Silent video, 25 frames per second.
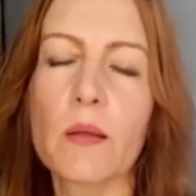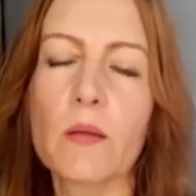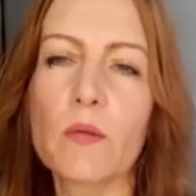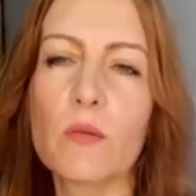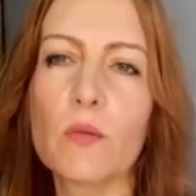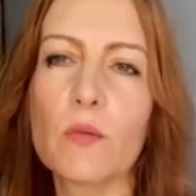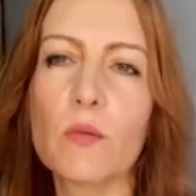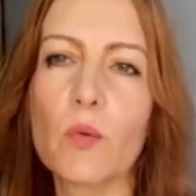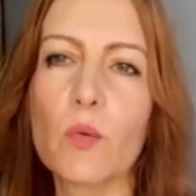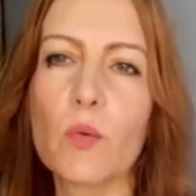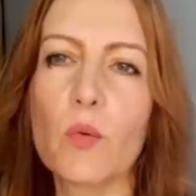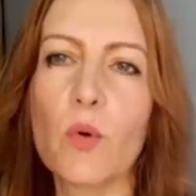
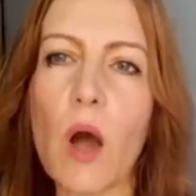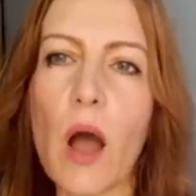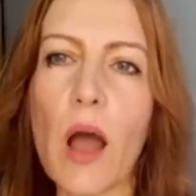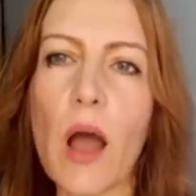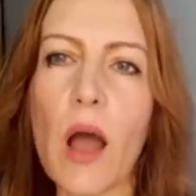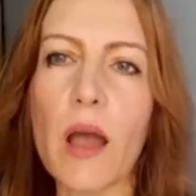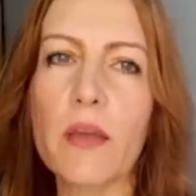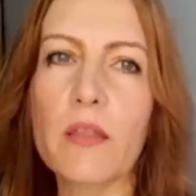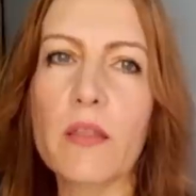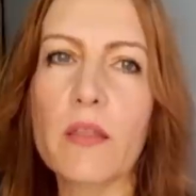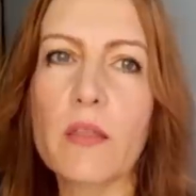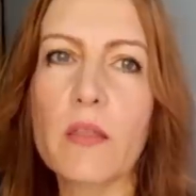So
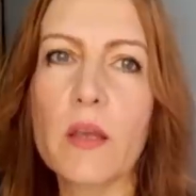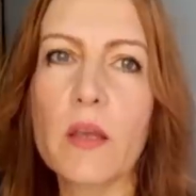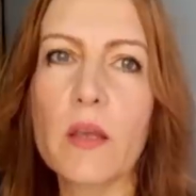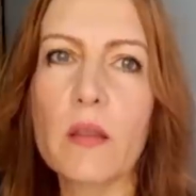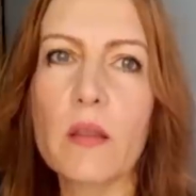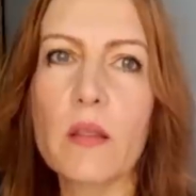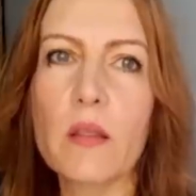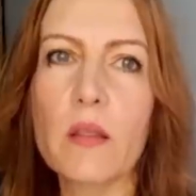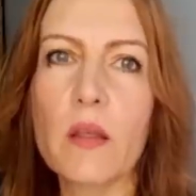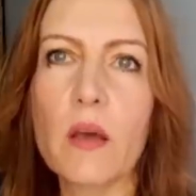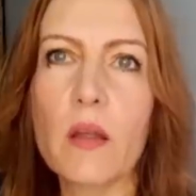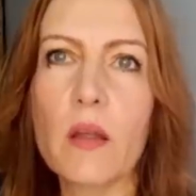I
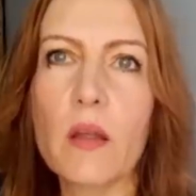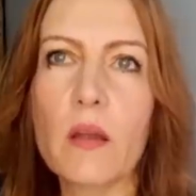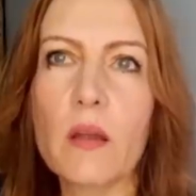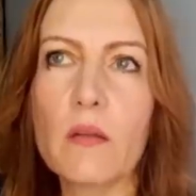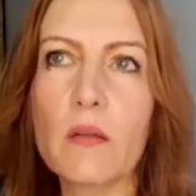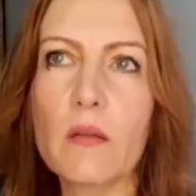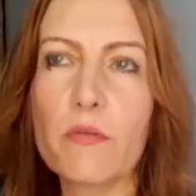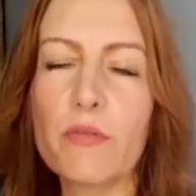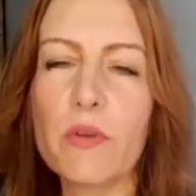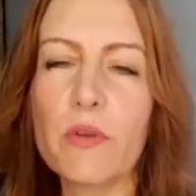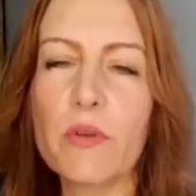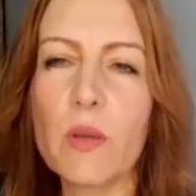think that
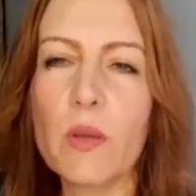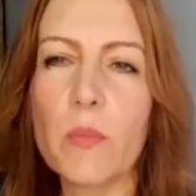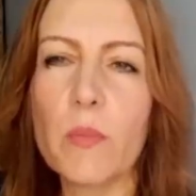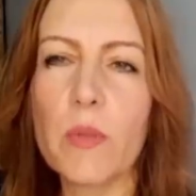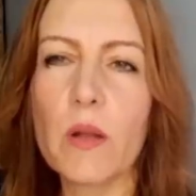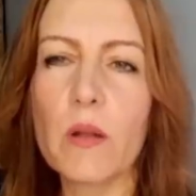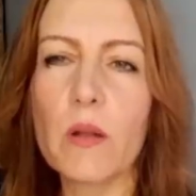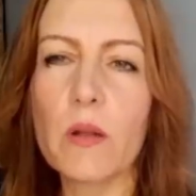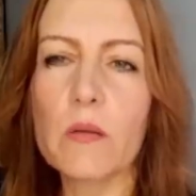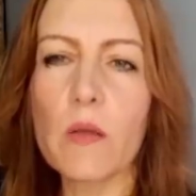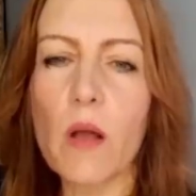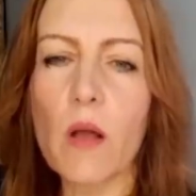
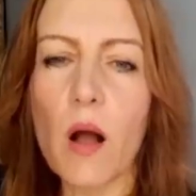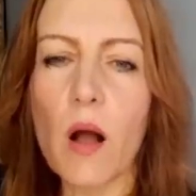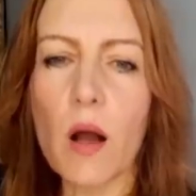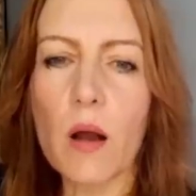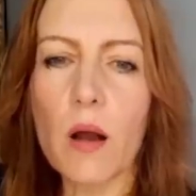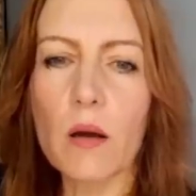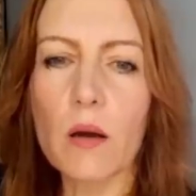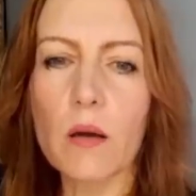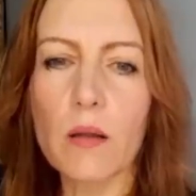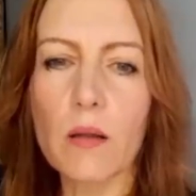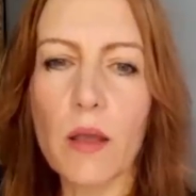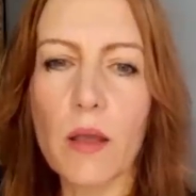females
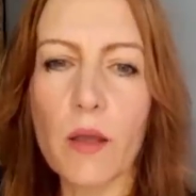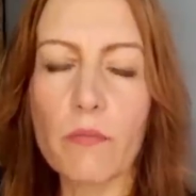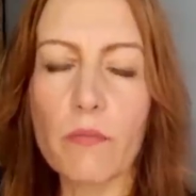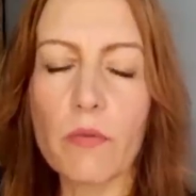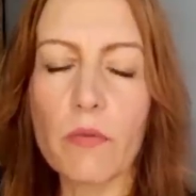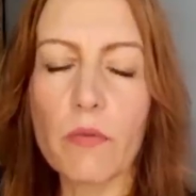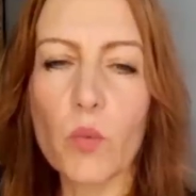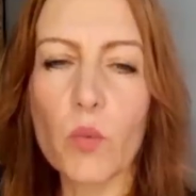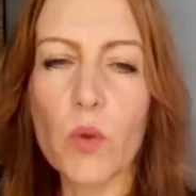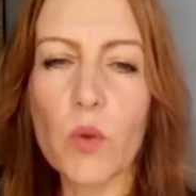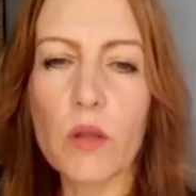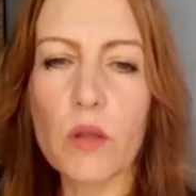are
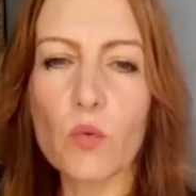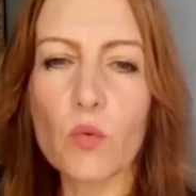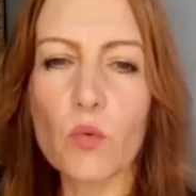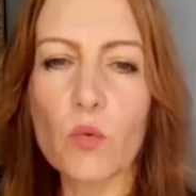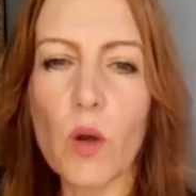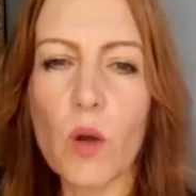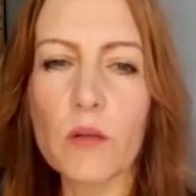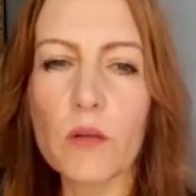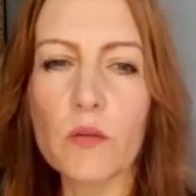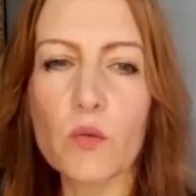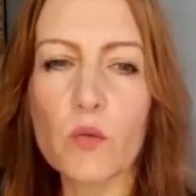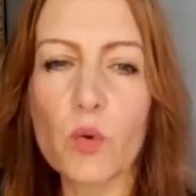everywhere the
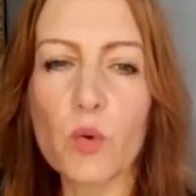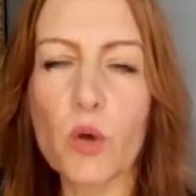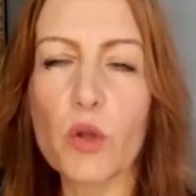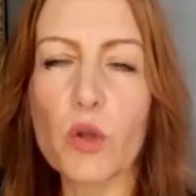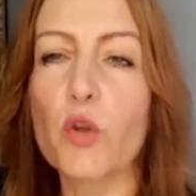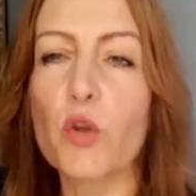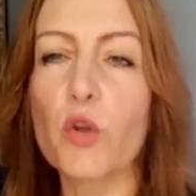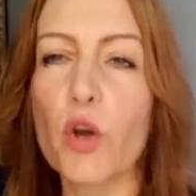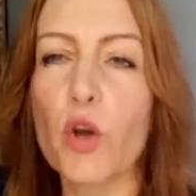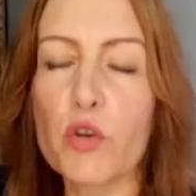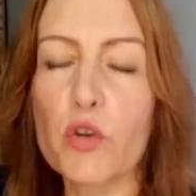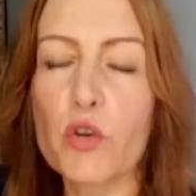ones who are
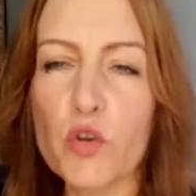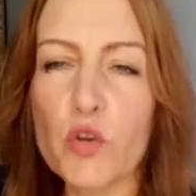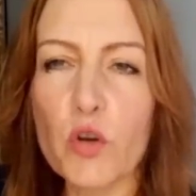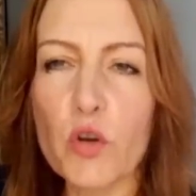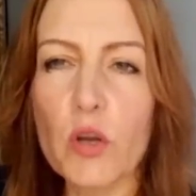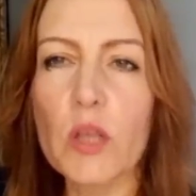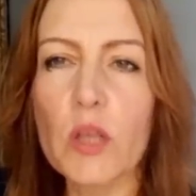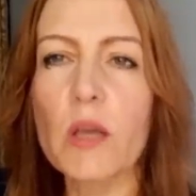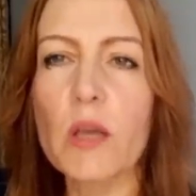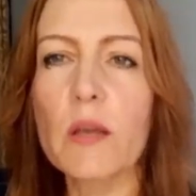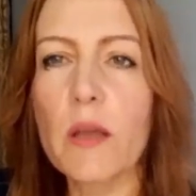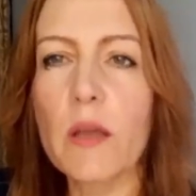
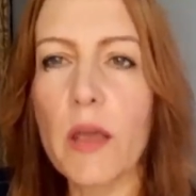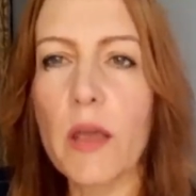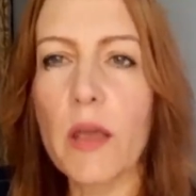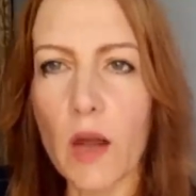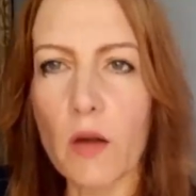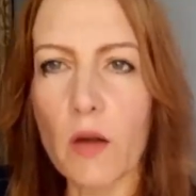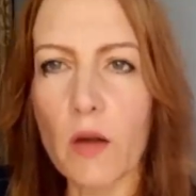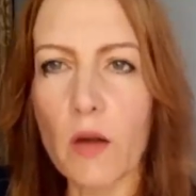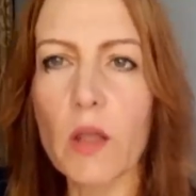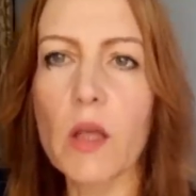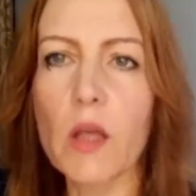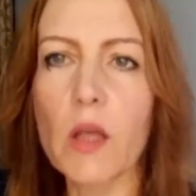nurturing and
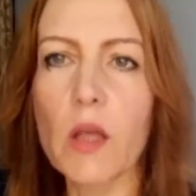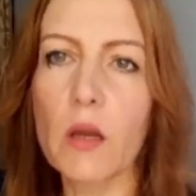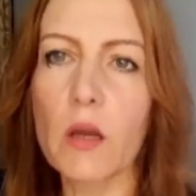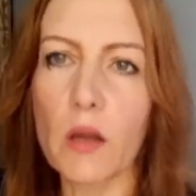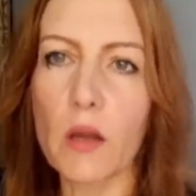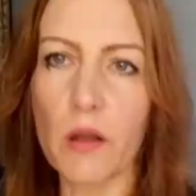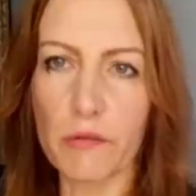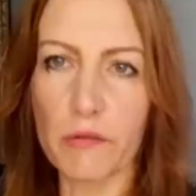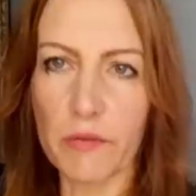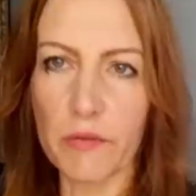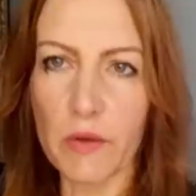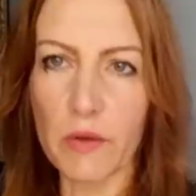caring and
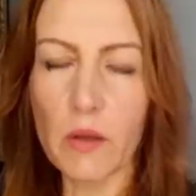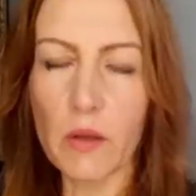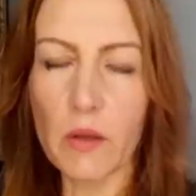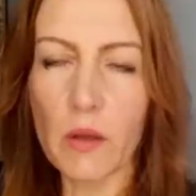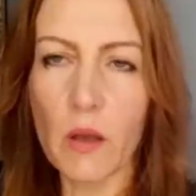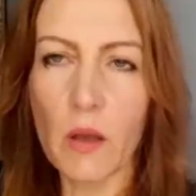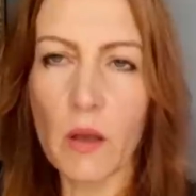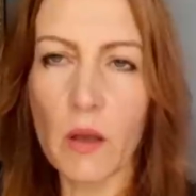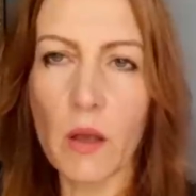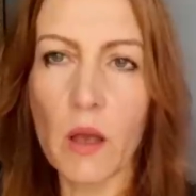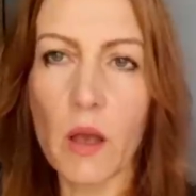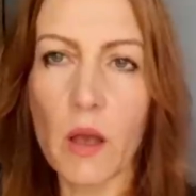
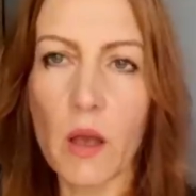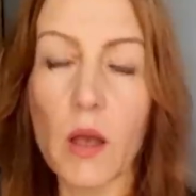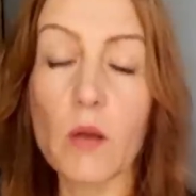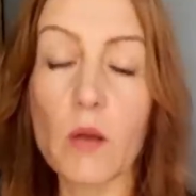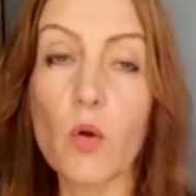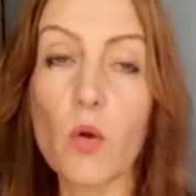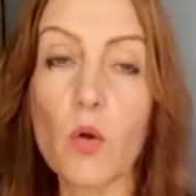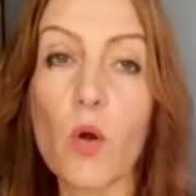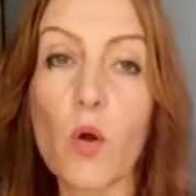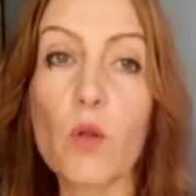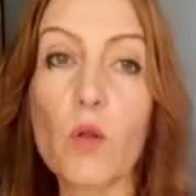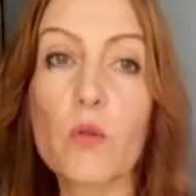loving,
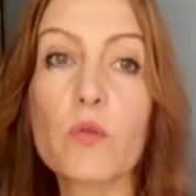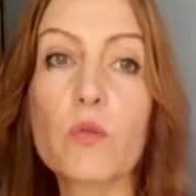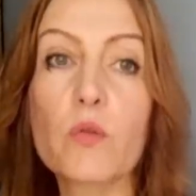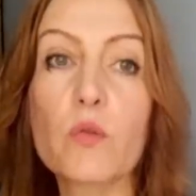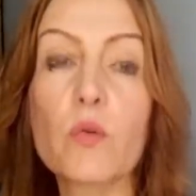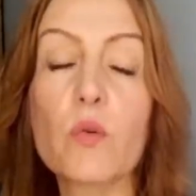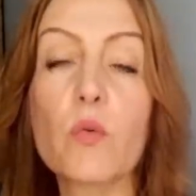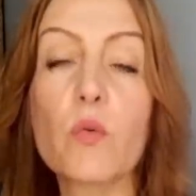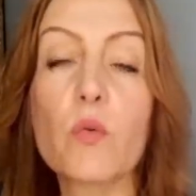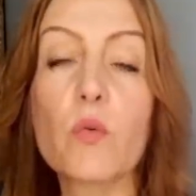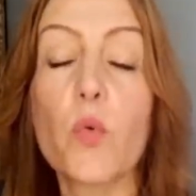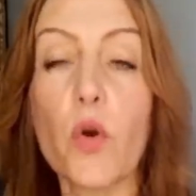and
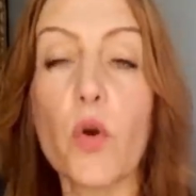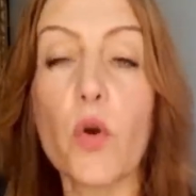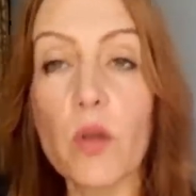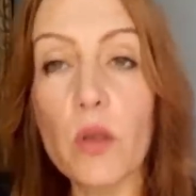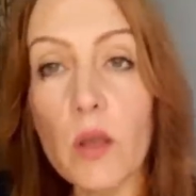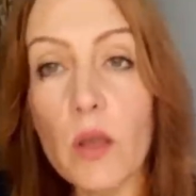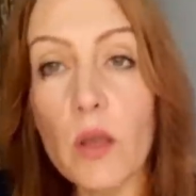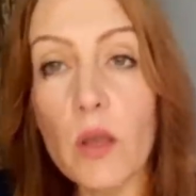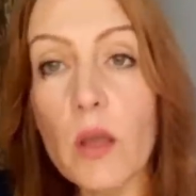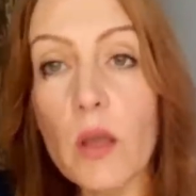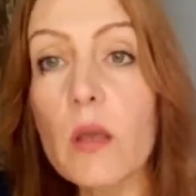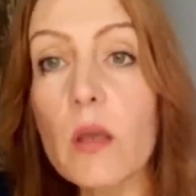also
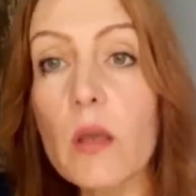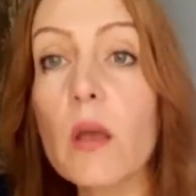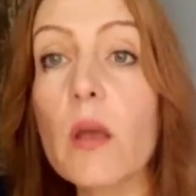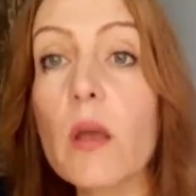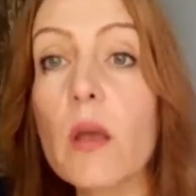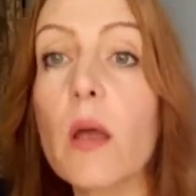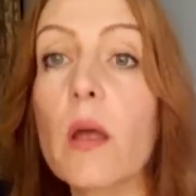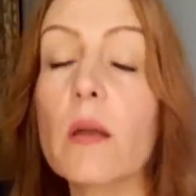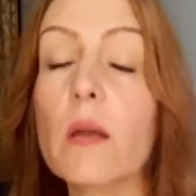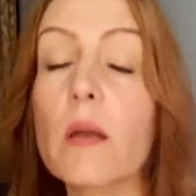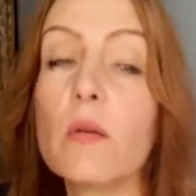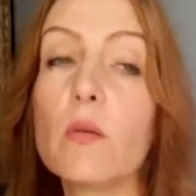working
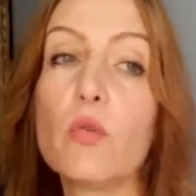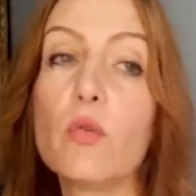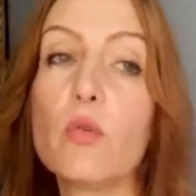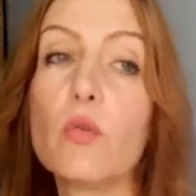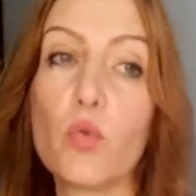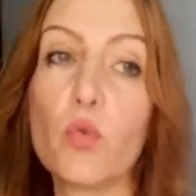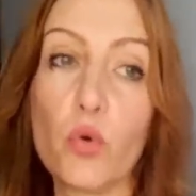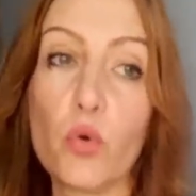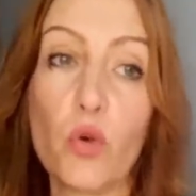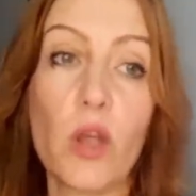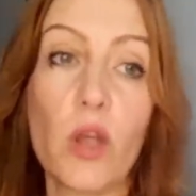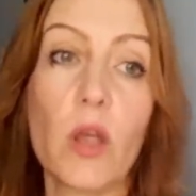and
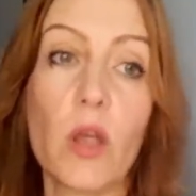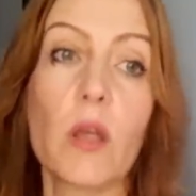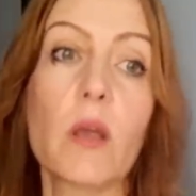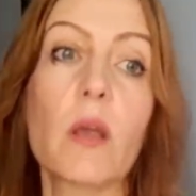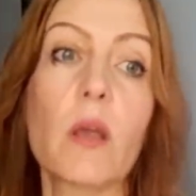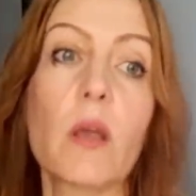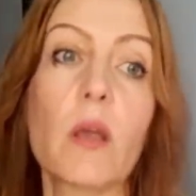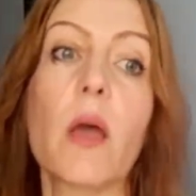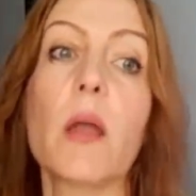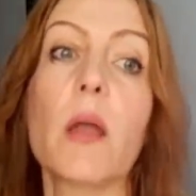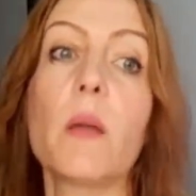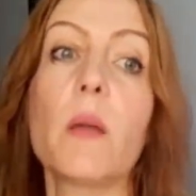
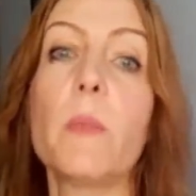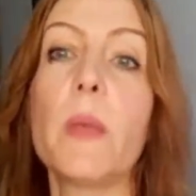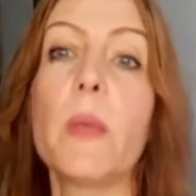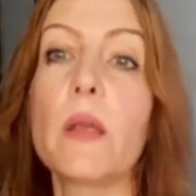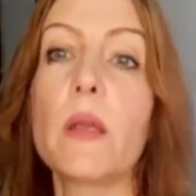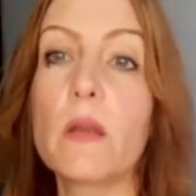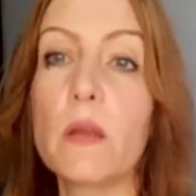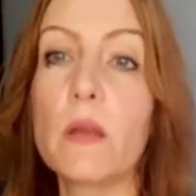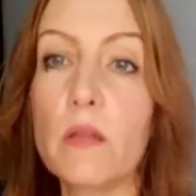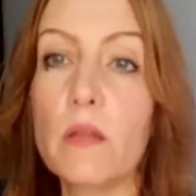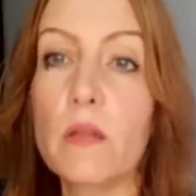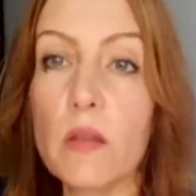doing and
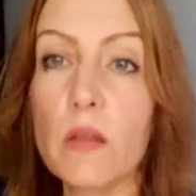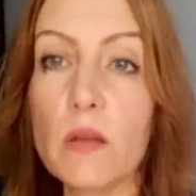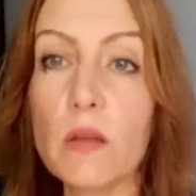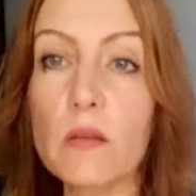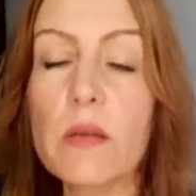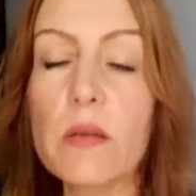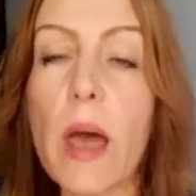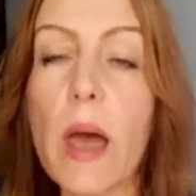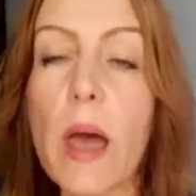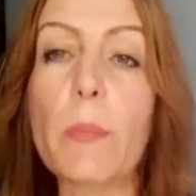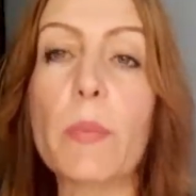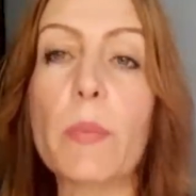making
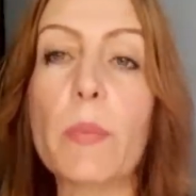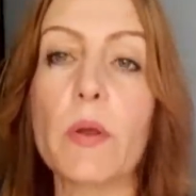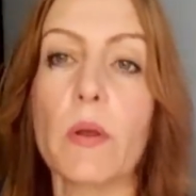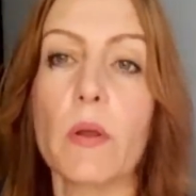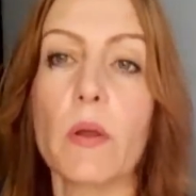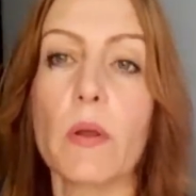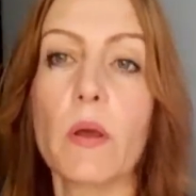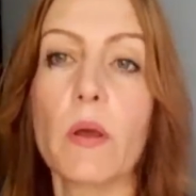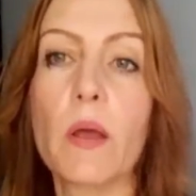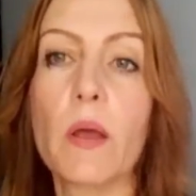things happen.